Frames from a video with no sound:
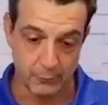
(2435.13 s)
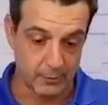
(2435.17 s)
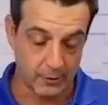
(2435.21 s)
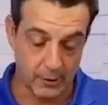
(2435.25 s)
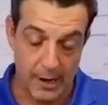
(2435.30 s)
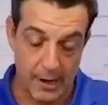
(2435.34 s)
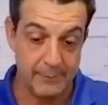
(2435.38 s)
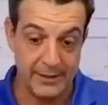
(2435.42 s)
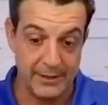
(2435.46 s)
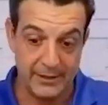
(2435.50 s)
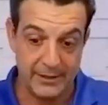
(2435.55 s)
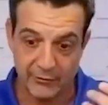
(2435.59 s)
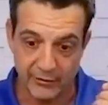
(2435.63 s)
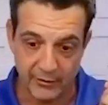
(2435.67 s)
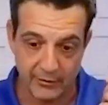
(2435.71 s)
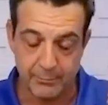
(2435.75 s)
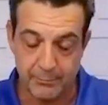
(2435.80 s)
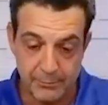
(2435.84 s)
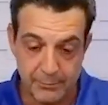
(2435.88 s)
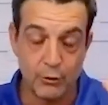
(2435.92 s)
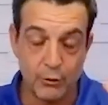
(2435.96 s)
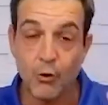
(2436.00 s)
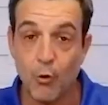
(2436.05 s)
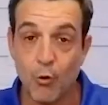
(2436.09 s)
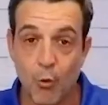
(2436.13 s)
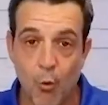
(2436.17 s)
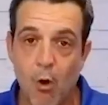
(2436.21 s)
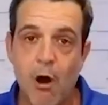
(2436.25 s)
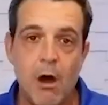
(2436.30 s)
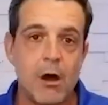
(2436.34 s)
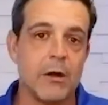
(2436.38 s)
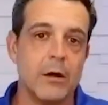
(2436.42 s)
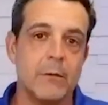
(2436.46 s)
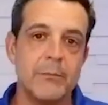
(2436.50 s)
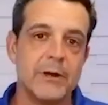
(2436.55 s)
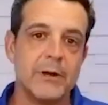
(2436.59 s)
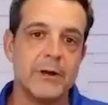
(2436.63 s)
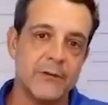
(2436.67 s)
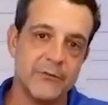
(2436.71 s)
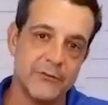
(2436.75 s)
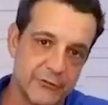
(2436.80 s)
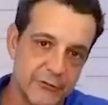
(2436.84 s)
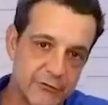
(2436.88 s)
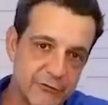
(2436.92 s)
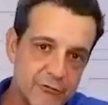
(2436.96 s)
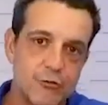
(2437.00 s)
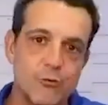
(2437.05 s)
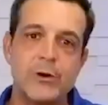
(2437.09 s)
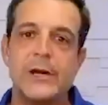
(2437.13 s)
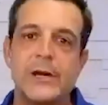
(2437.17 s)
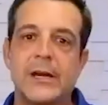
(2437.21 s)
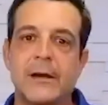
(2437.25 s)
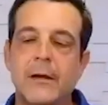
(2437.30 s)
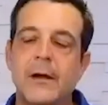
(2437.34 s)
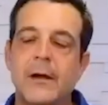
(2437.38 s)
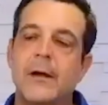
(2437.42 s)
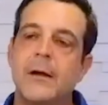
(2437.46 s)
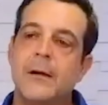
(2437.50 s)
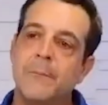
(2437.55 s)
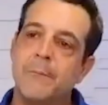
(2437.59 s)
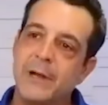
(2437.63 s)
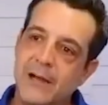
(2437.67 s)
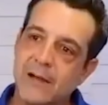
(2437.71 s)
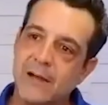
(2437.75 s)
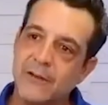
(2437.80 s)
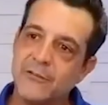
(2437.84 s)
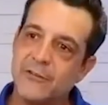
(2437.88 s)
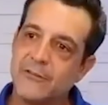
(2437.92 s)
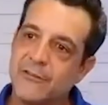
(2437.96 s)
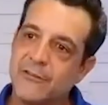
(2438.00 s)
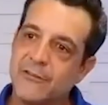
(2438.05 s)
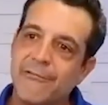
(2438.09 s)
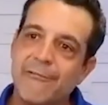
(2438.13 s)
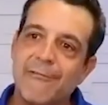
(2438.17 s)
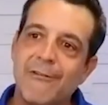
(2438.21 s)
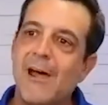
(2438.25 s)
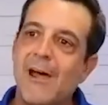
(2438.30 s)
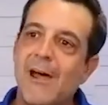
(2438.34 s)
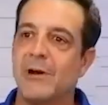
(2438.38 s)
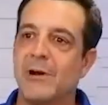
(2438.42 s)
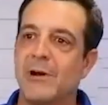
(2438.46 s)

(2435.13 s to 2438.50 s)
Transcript: I mean, just pure water because the stream, because it's flowing.